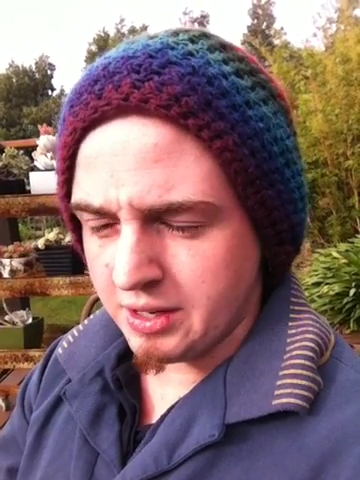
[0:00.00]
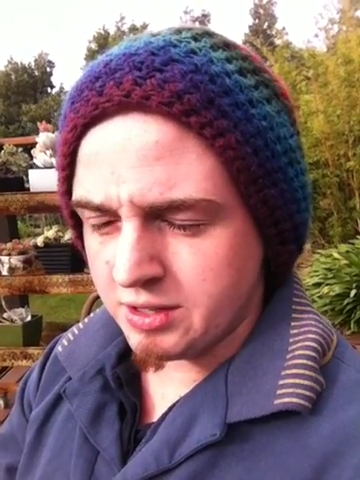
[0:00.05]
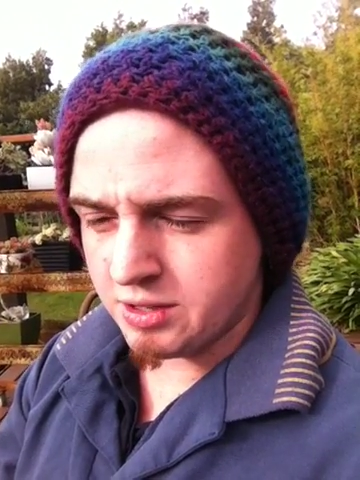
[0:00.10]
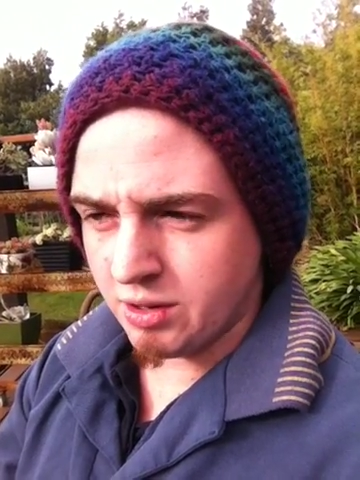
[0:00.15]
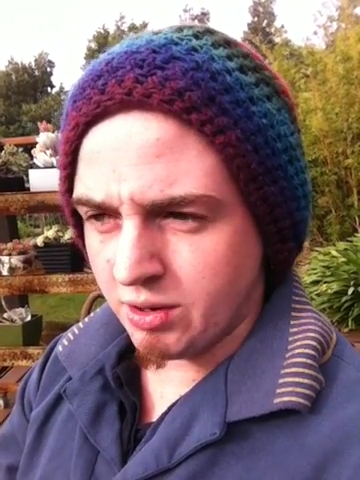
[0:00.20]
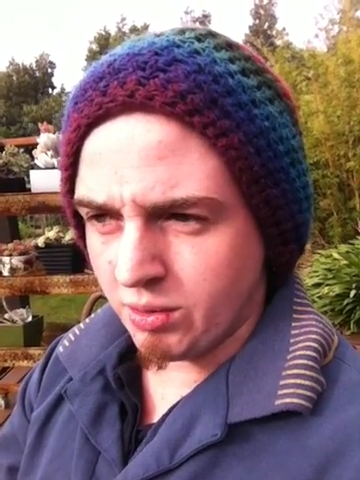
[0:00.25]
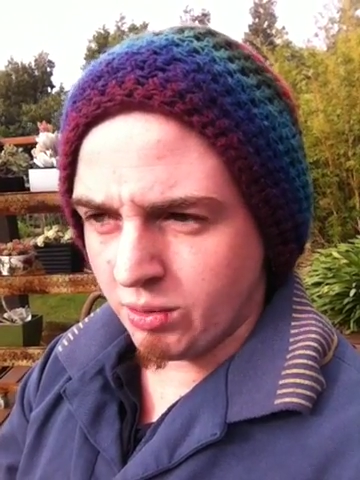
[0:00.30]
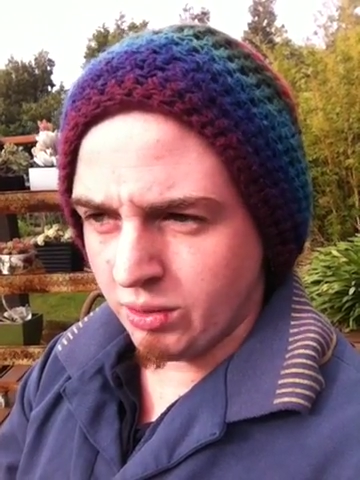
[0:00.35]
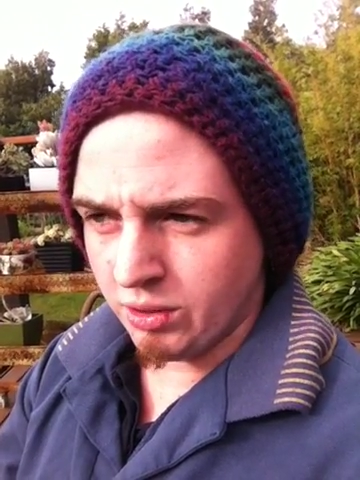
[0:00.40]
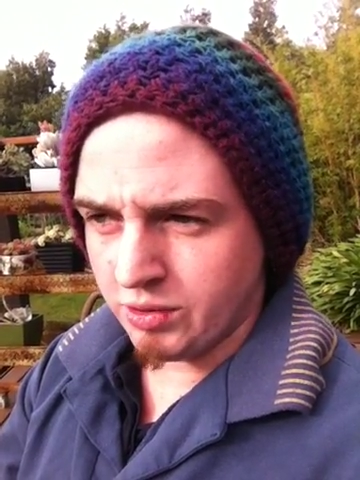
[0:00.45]
it's
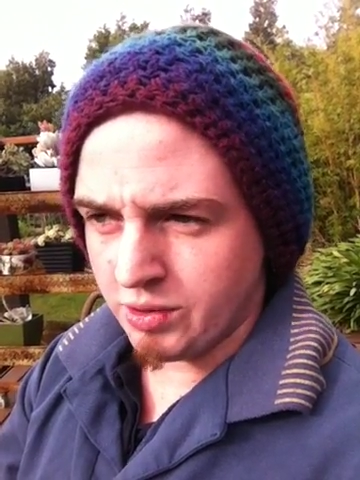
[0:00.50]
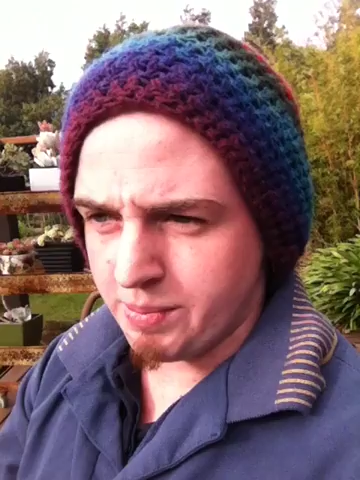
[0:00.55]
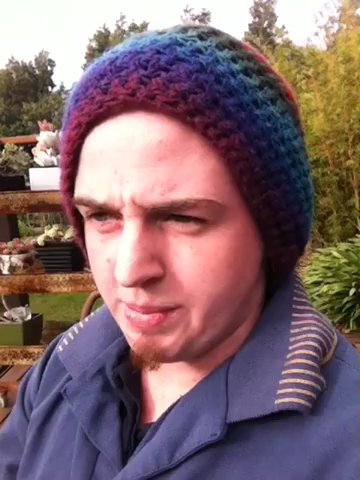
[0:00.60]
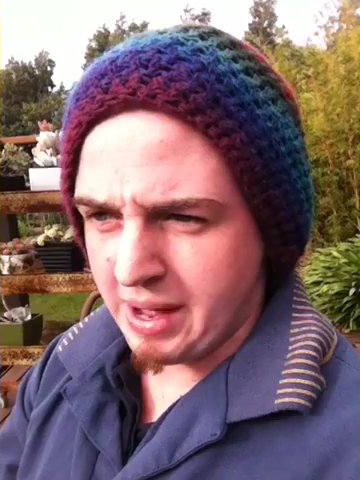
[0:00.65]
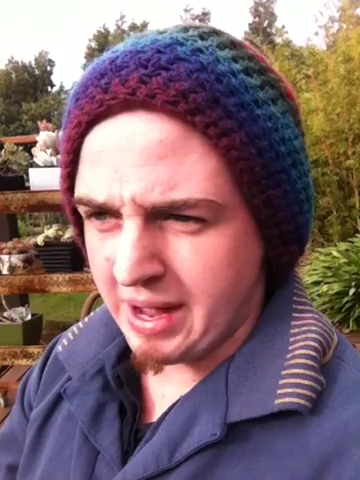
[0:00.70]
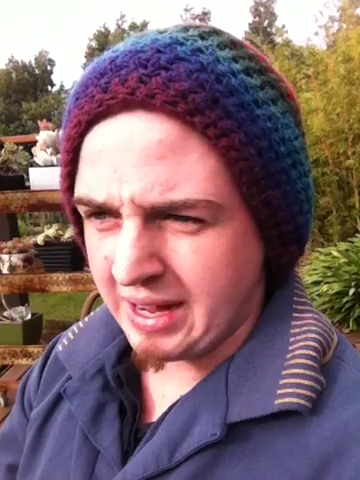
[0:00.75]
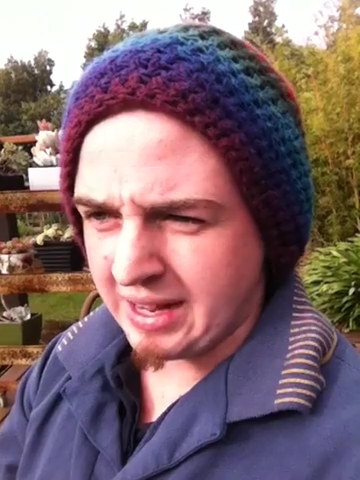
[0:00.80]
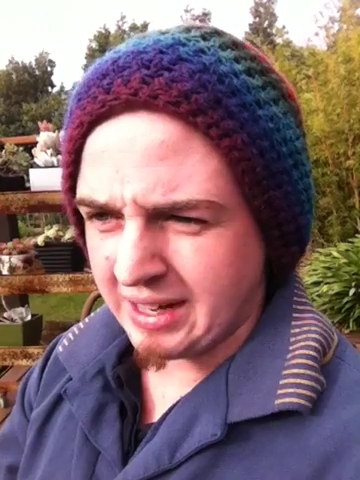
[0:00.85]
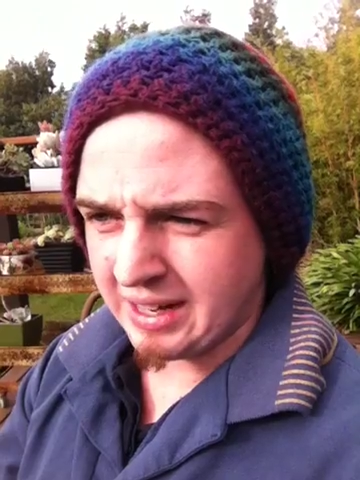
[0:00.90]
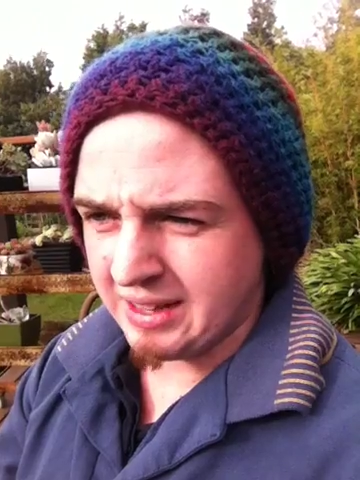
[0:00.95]
not all of it back,